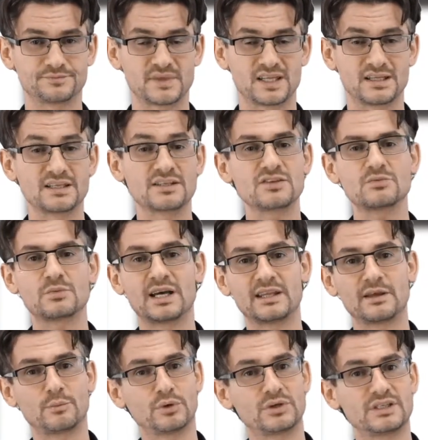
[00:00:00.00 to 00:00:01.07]
This is why they
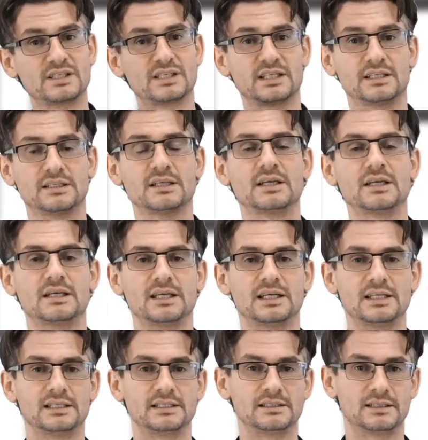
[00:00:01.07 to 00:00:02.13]
put it in
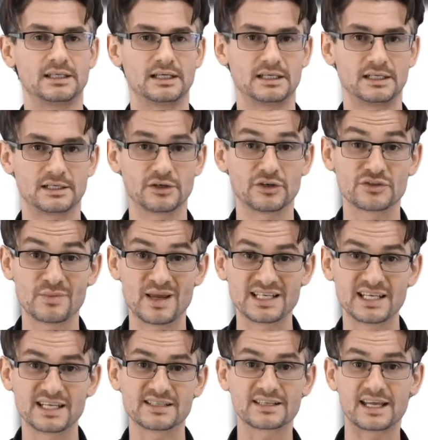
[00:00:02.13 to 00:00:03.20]
in uh,
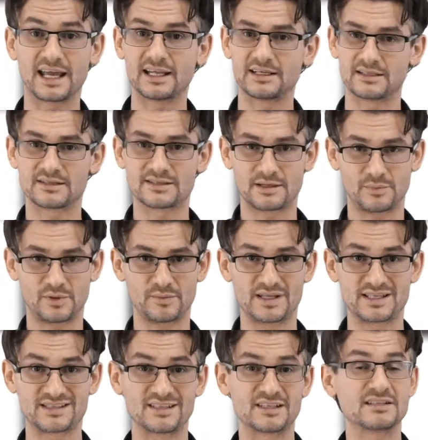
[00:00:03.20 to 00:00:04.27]
cosmetics and supplements,
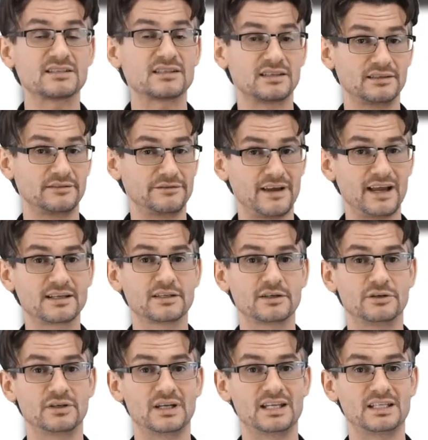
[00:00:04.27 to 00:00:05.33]
and it's in fact a
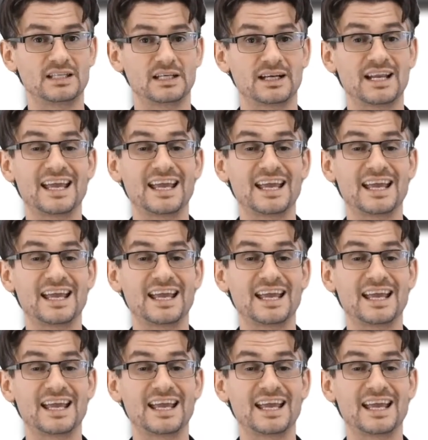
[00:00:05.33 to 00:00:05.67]
good idea.